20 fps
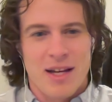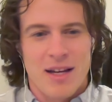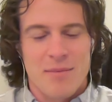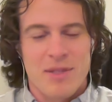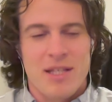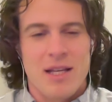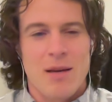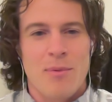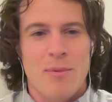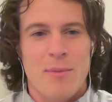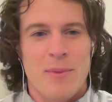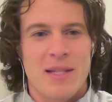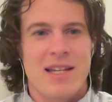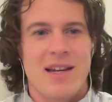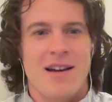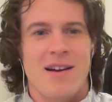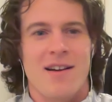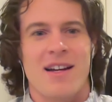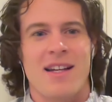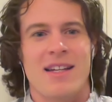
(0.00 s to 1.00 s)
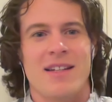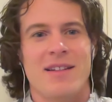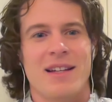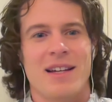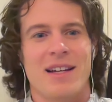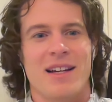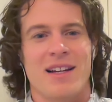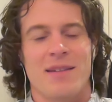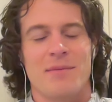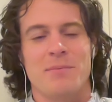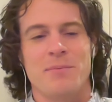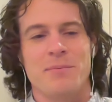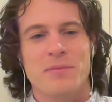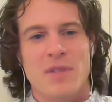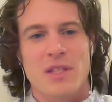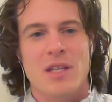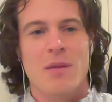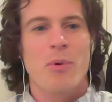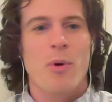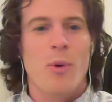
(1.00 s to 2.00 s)
supplementary
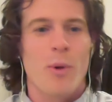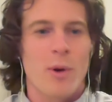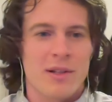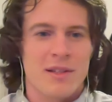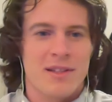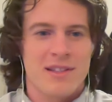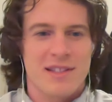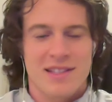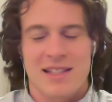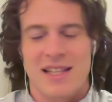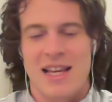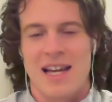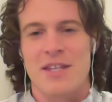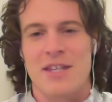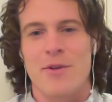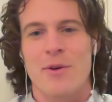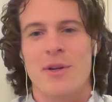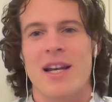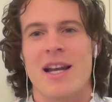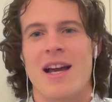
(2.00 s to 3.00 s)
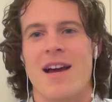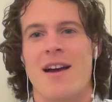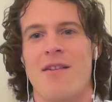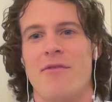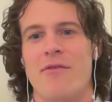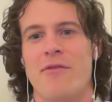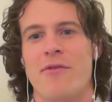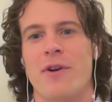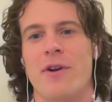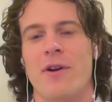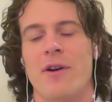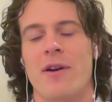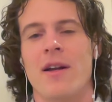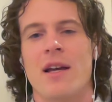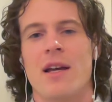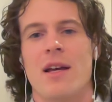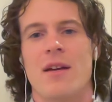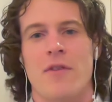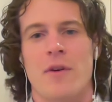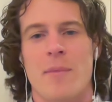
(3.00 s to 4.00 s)
supports that you can have for
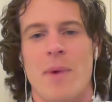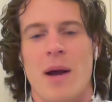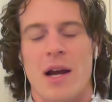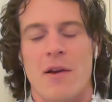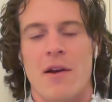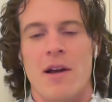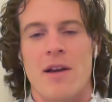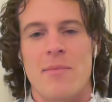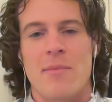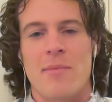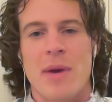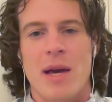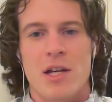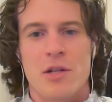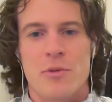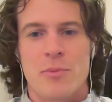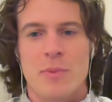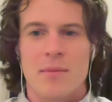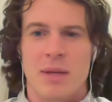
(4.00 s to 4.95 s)
migraine management.